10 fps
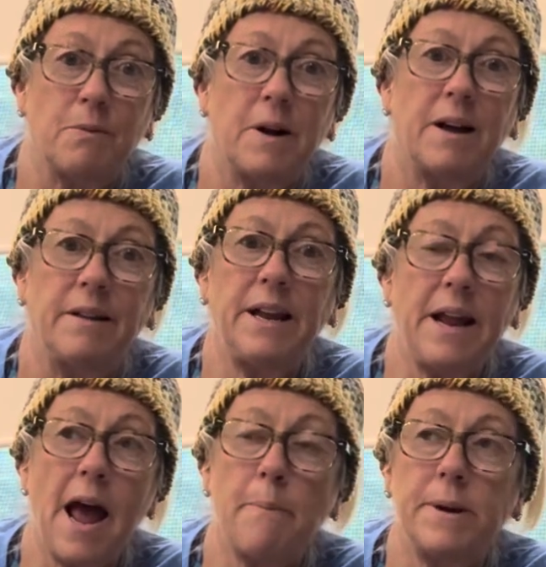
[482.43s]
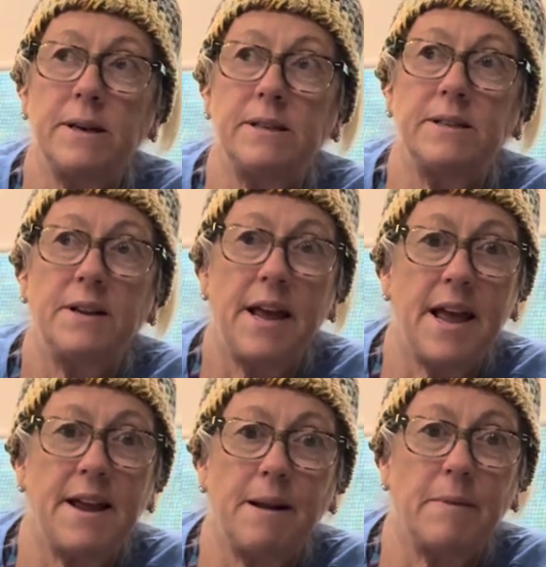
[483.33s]
Well, it happened,
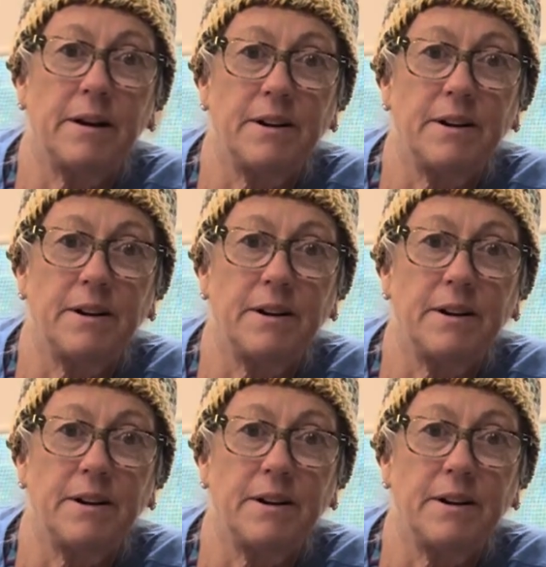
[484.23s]
and I'm not